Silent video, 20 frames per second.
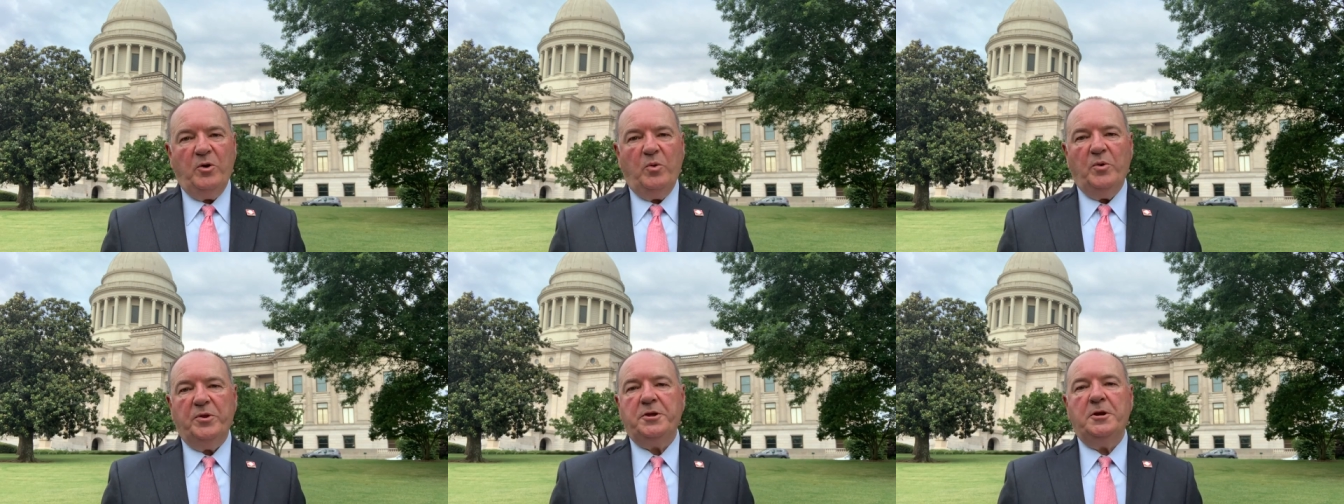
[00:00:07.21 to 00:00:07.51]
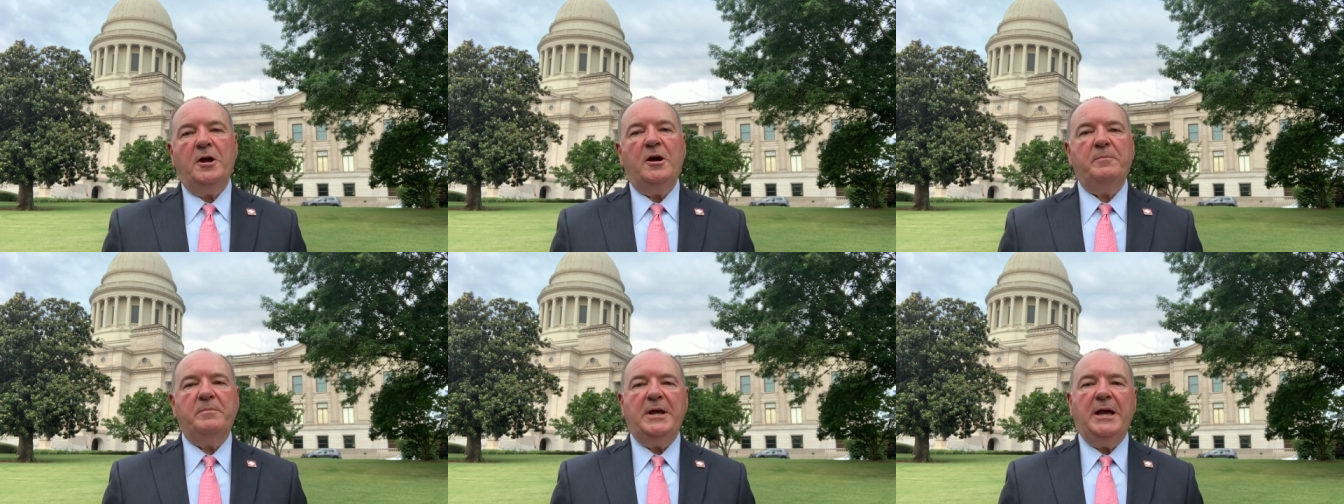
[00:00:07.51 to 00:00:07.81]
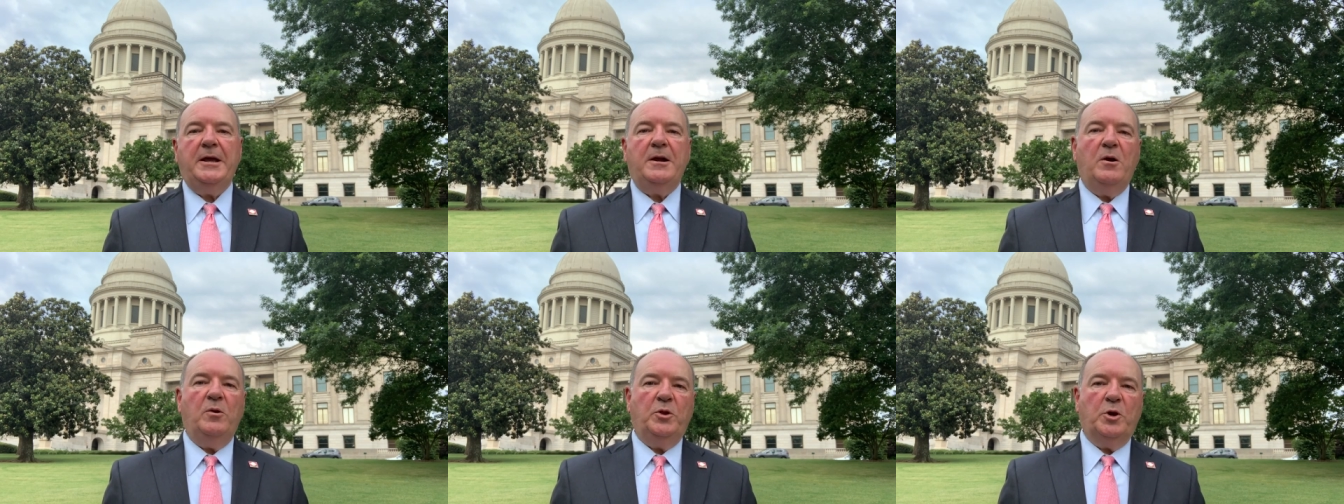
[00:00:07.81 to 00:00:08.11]
with an
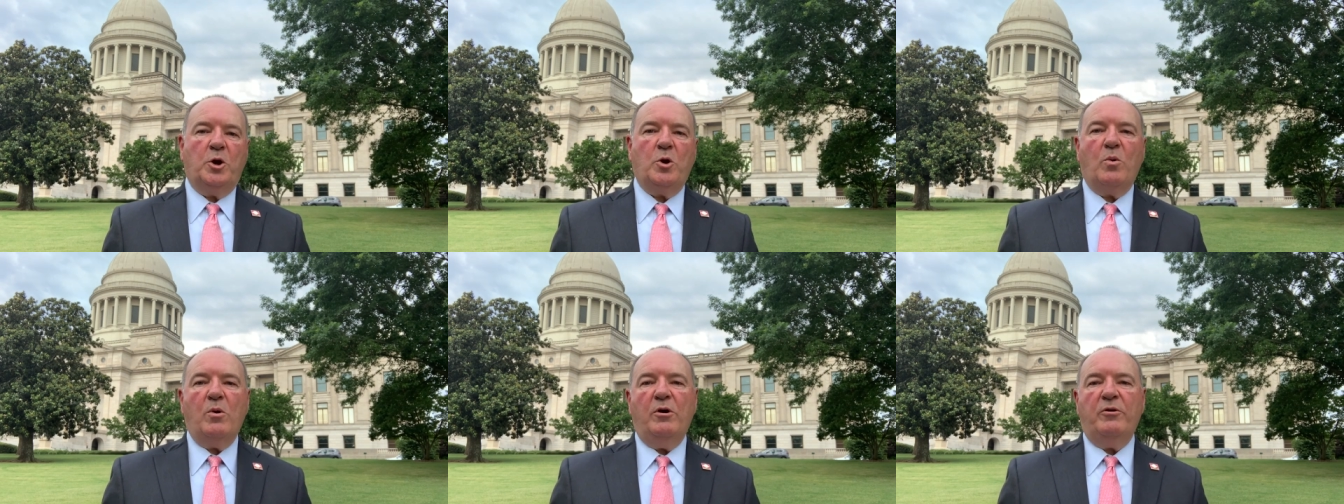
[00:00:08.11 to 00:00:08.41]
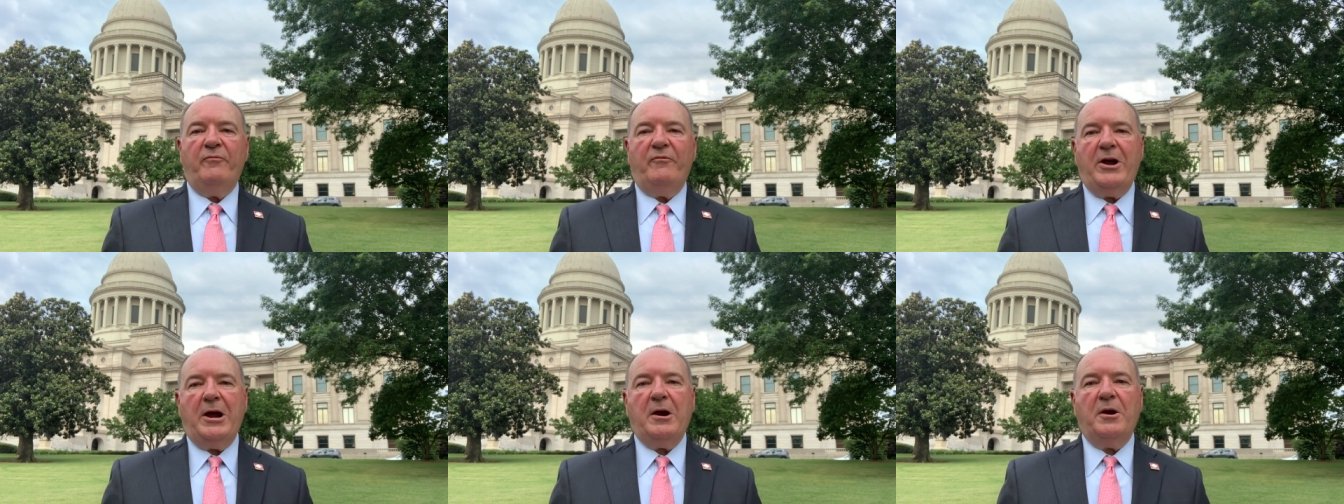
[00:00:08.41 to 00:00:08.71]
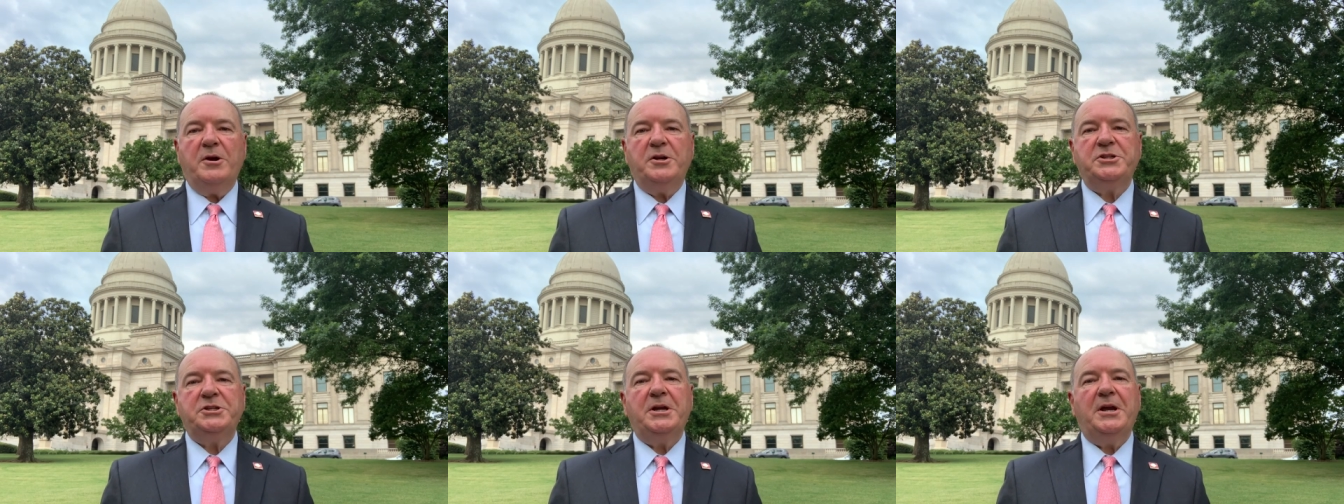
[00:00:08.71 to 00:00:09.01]
update on the
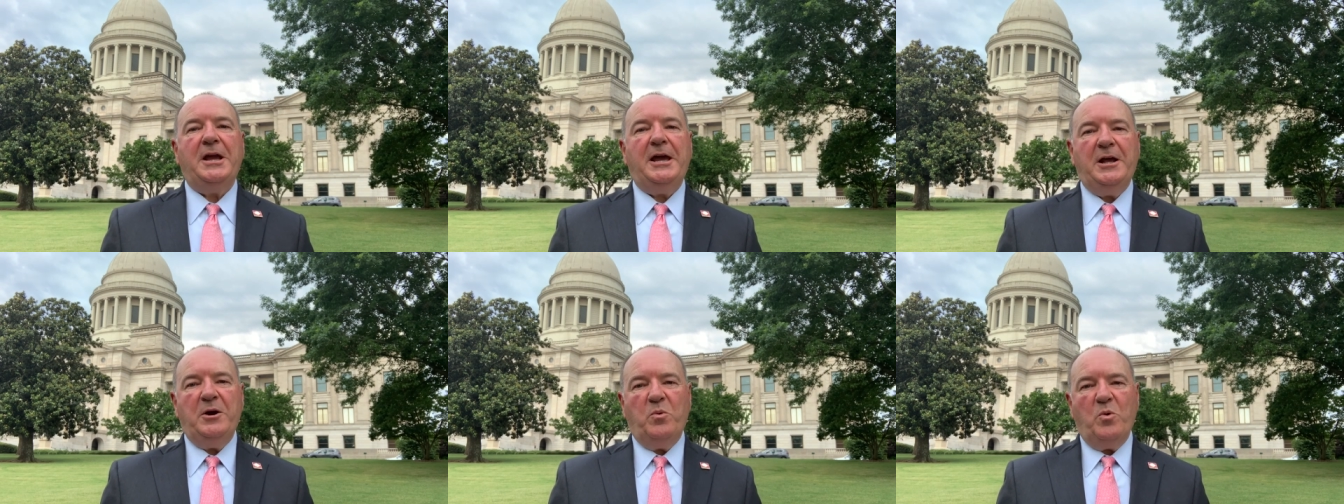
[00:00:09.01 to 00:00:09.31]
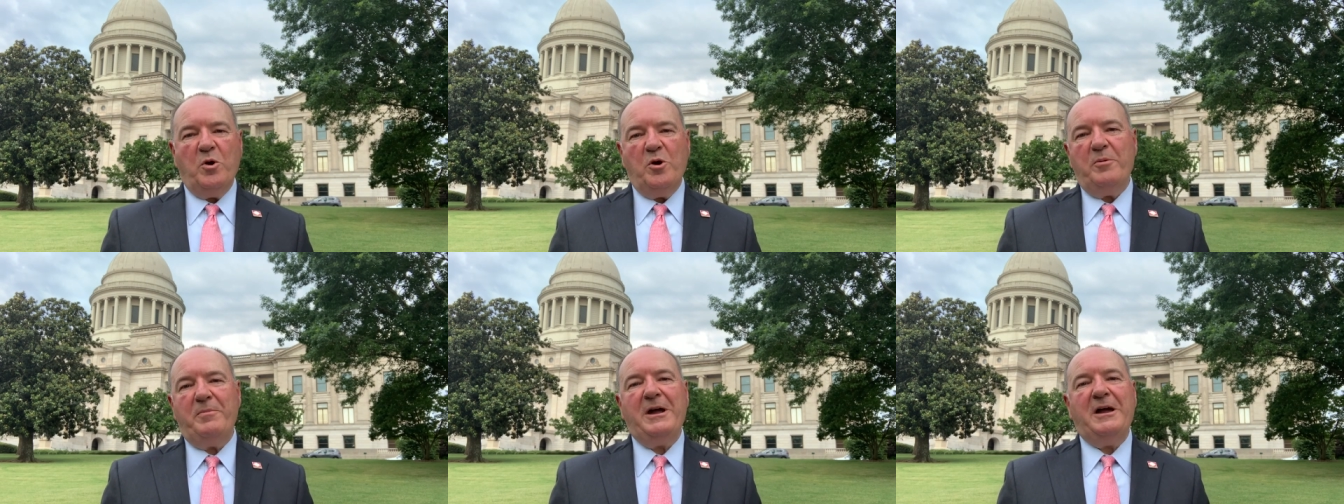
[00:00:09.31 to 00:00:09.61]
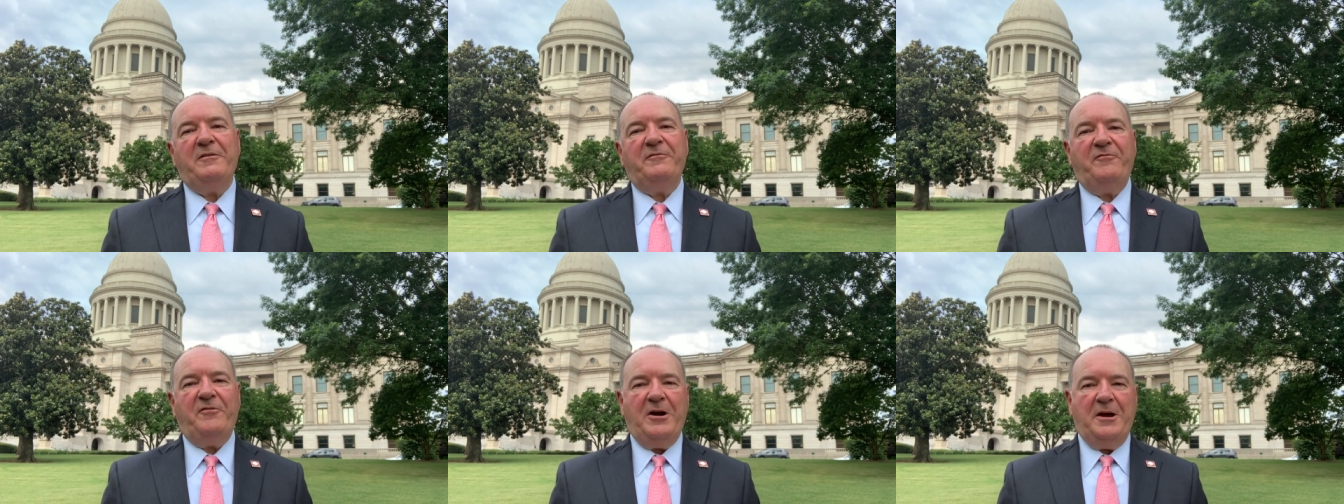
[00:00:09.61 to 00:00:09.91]
coronavirus and a word
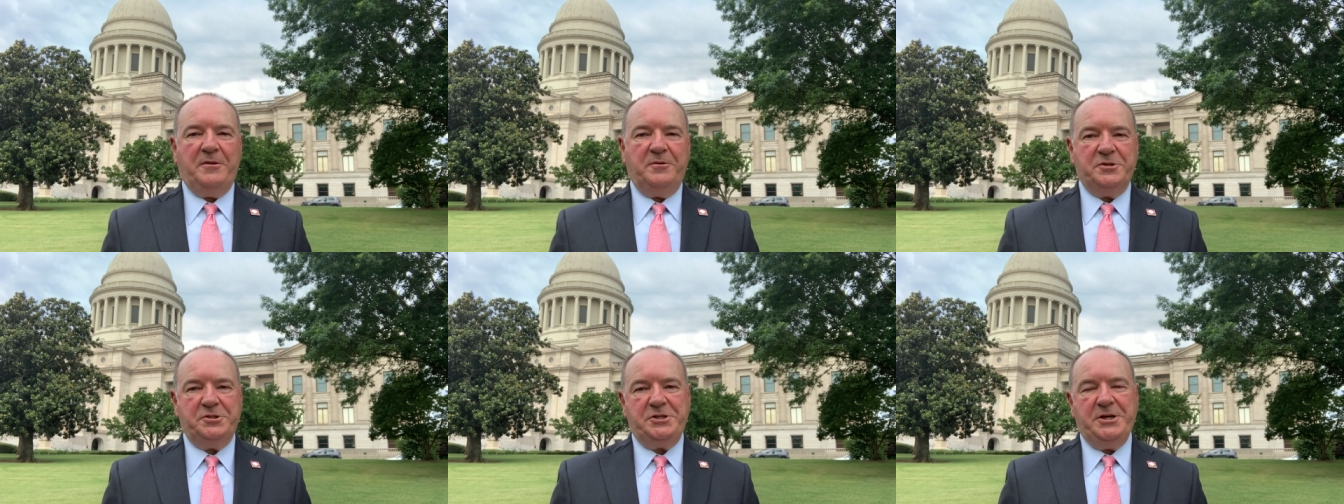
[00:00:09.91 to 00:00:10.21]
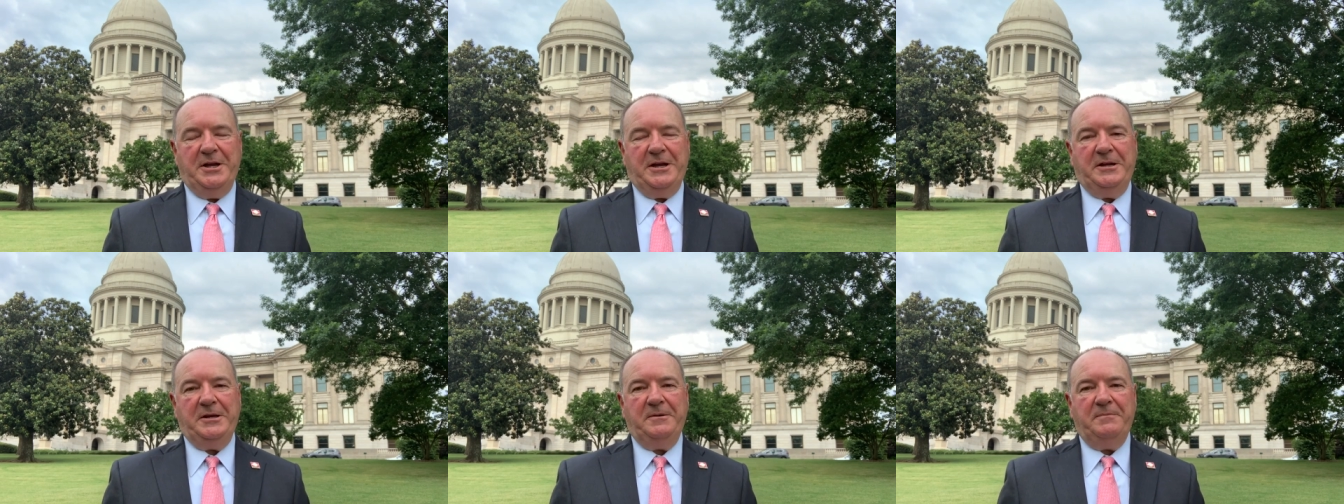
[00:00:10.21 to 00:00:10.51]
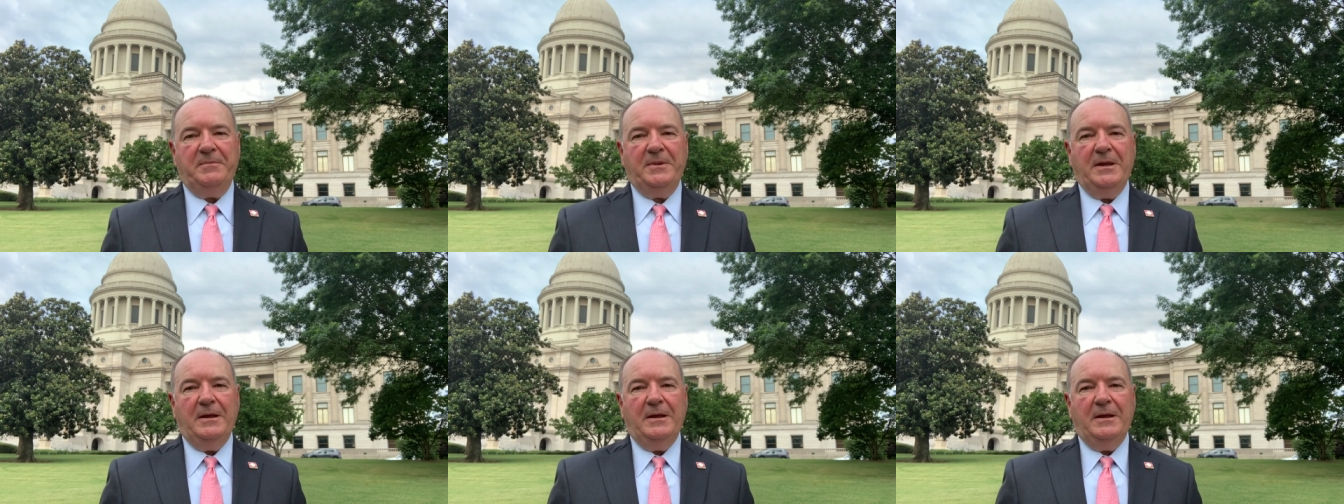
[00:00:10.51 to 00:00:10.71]
about Father's Day.